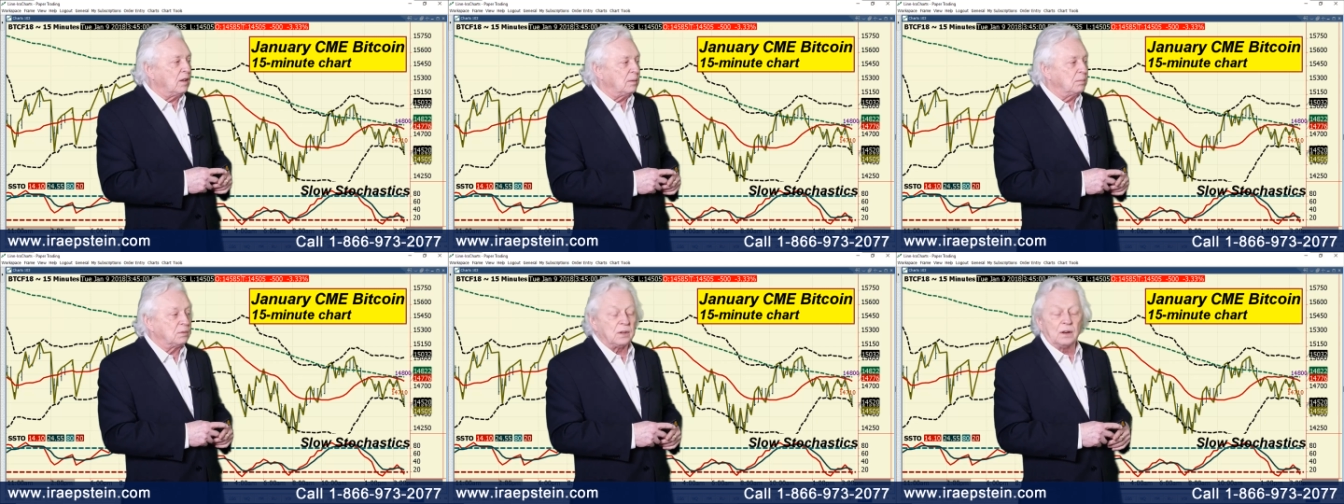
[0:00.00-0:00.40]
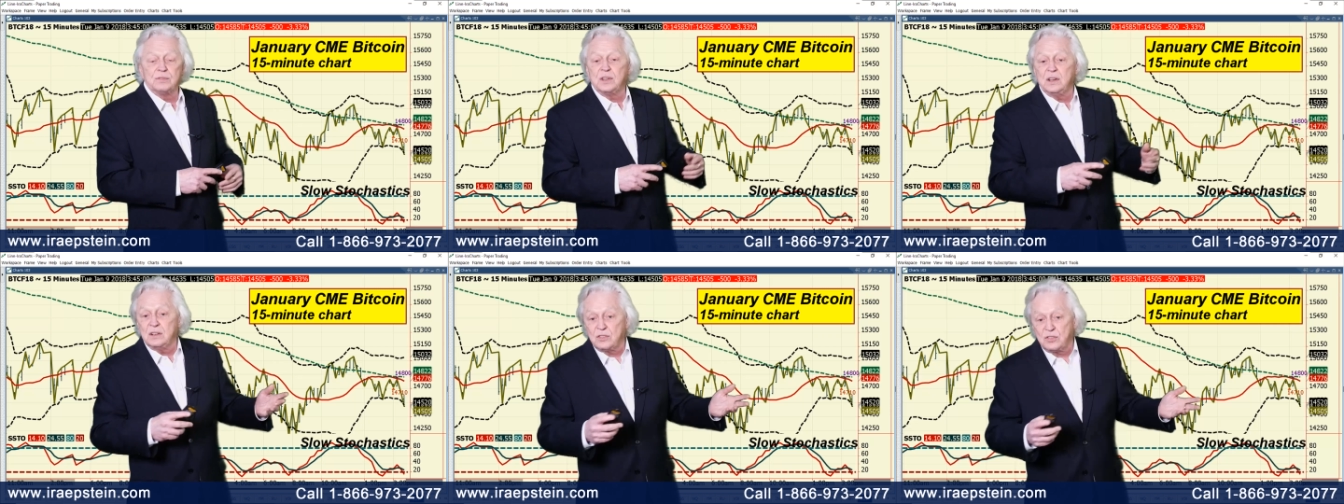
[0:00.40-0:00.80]
themselves,
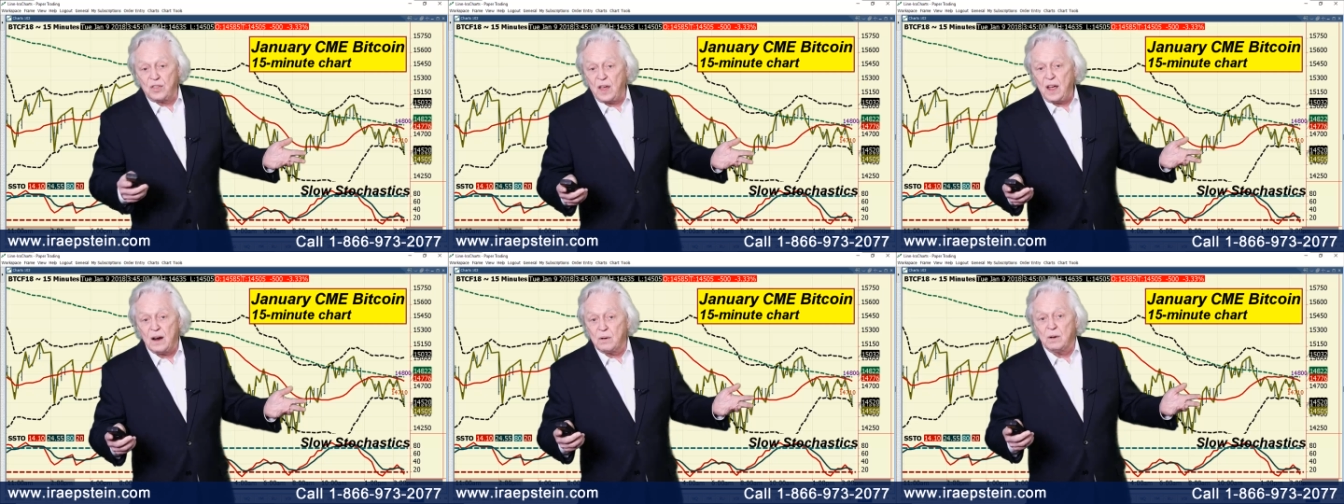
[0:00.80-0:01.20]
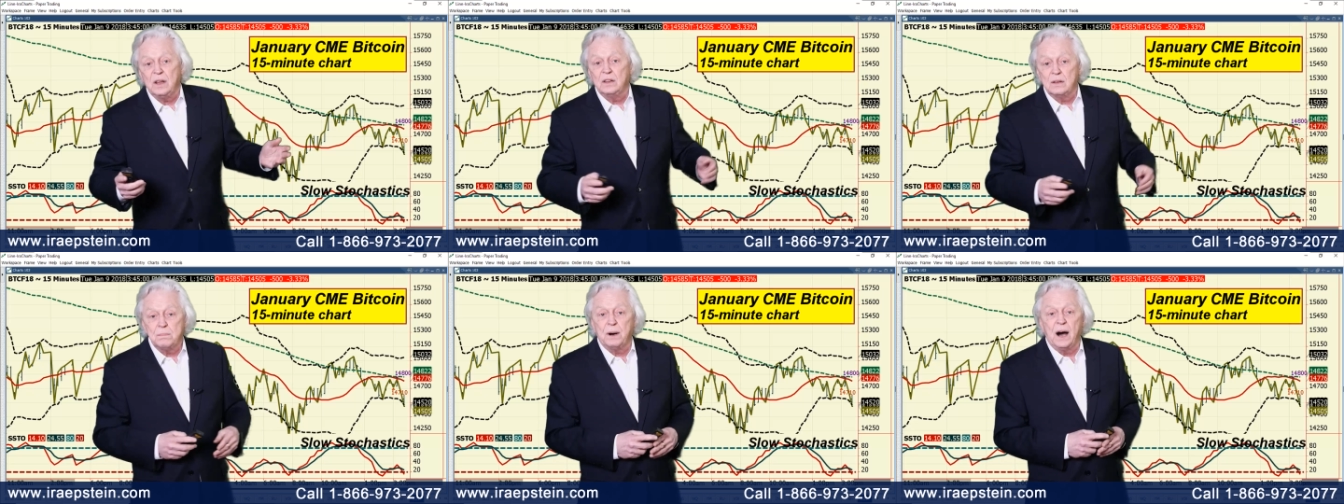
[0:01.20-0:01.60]
it's there
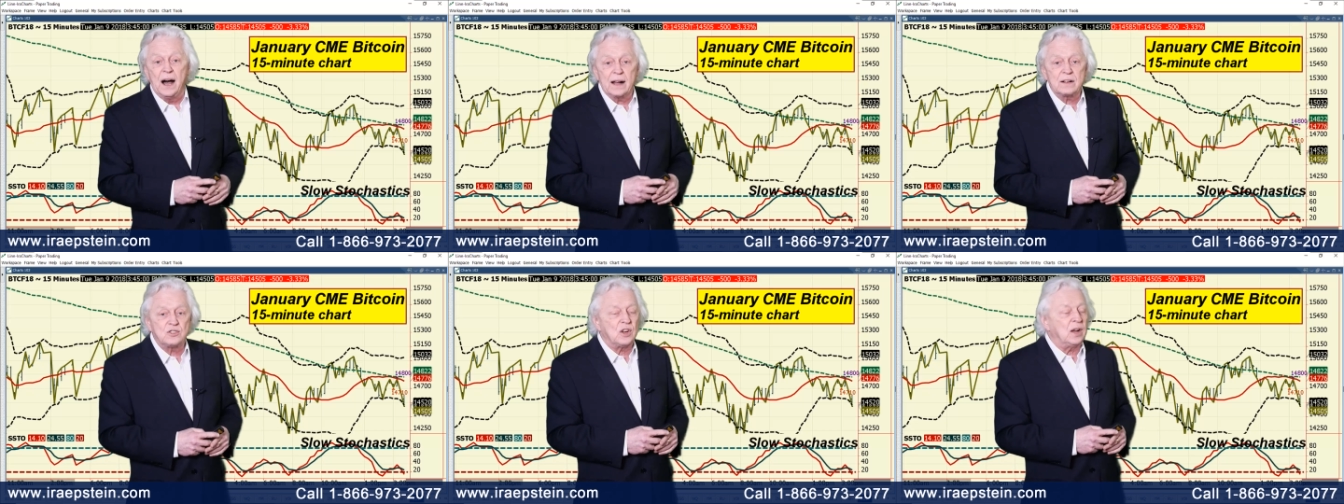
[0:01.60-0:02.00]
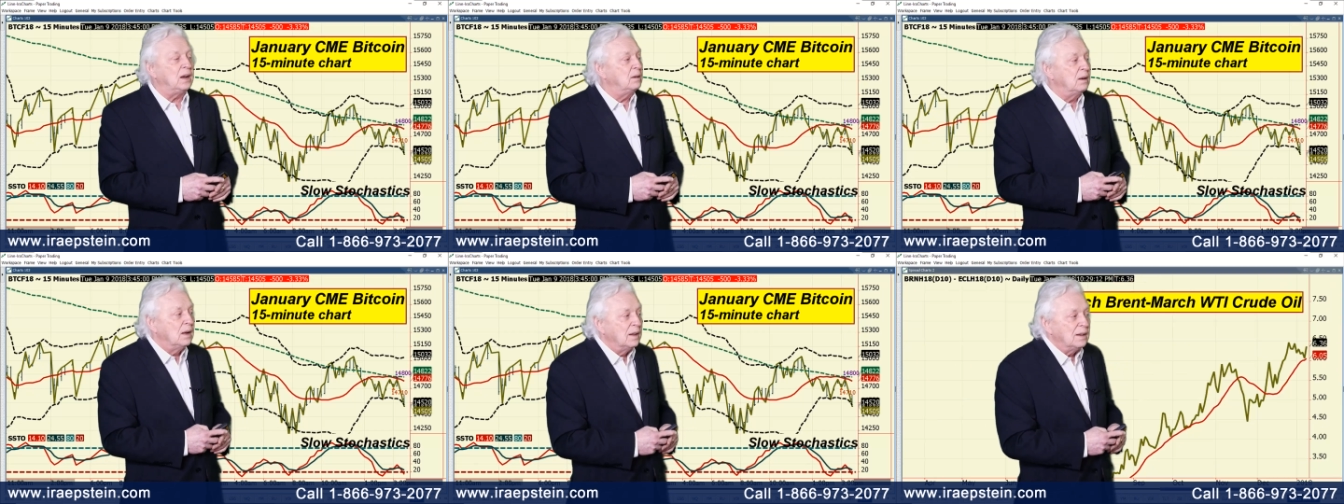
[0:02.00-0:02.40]
in the
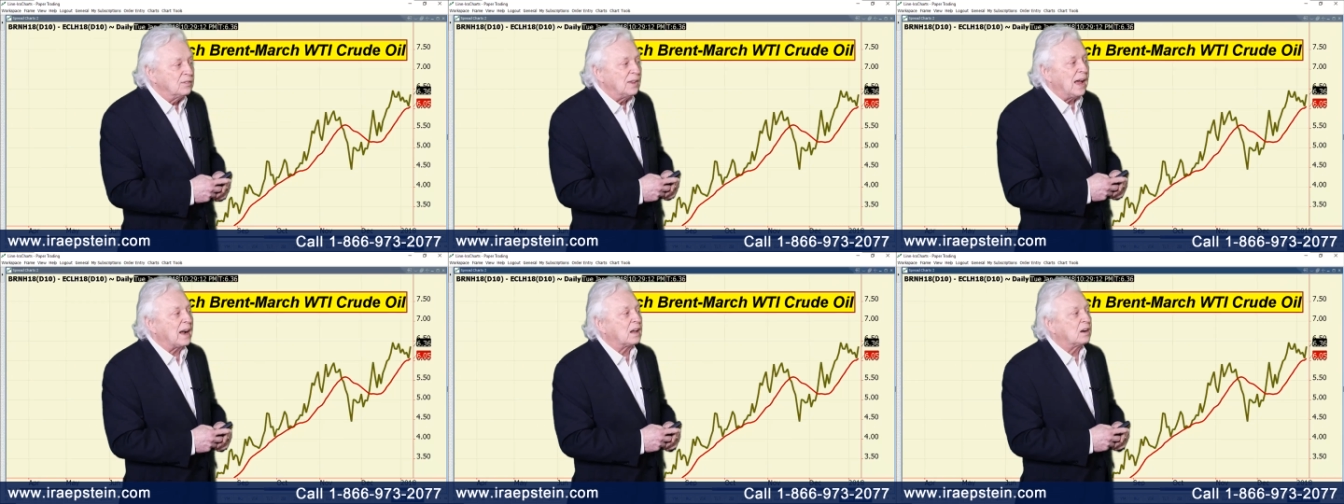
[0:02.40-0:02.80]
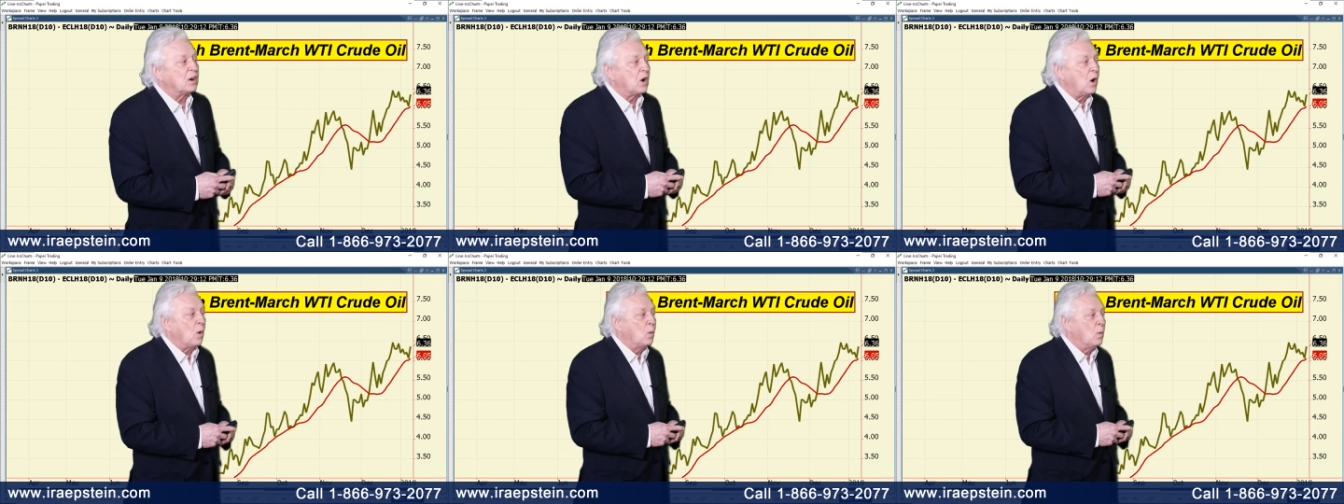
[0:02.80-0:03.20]
blockchain. It's not going to
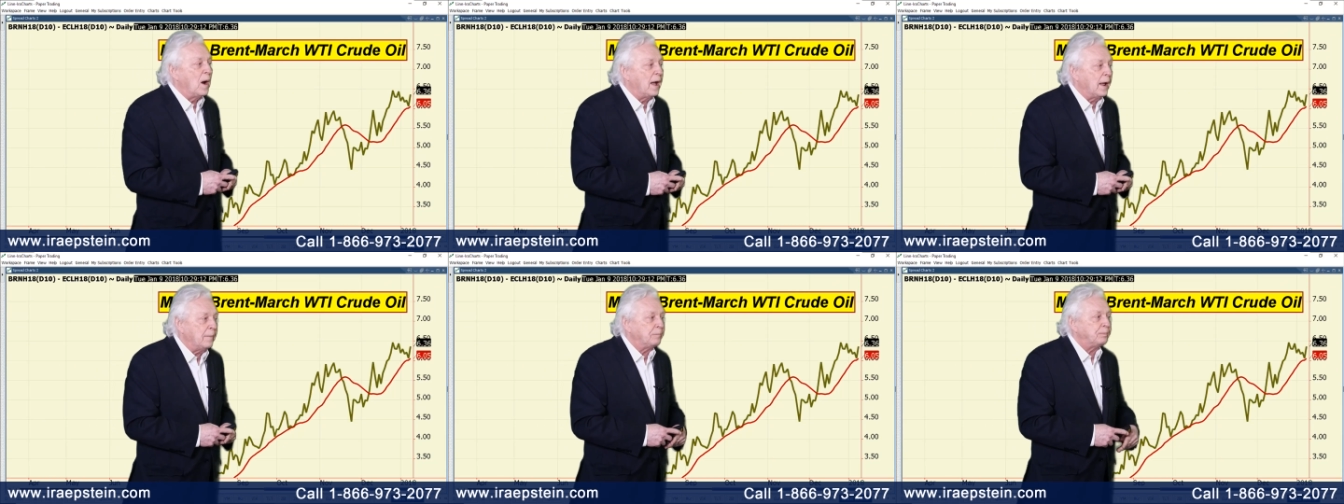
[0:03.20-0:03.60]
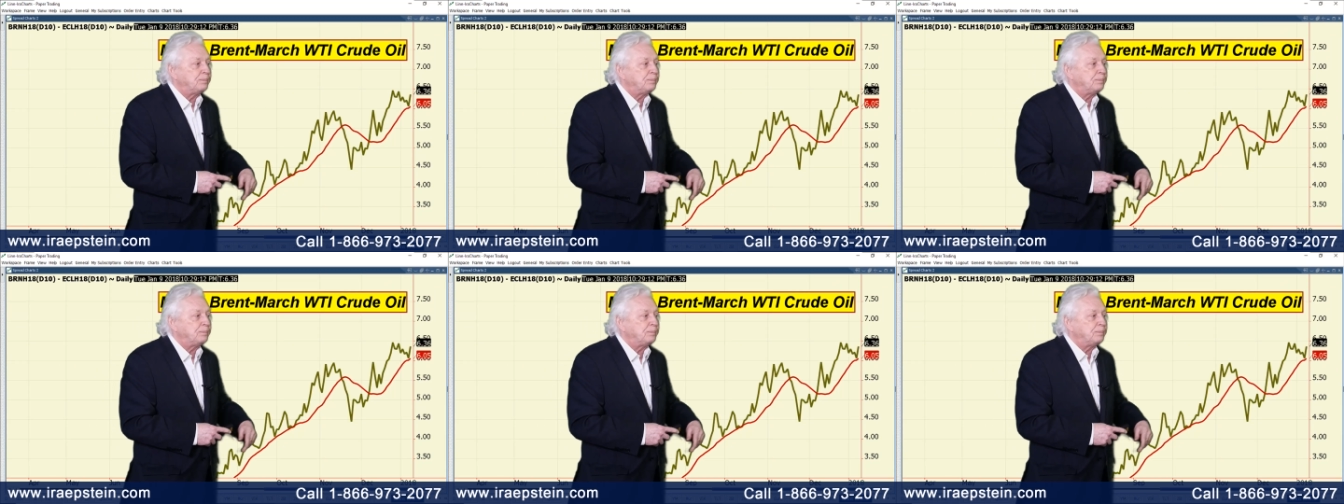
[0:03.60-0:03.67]
go away.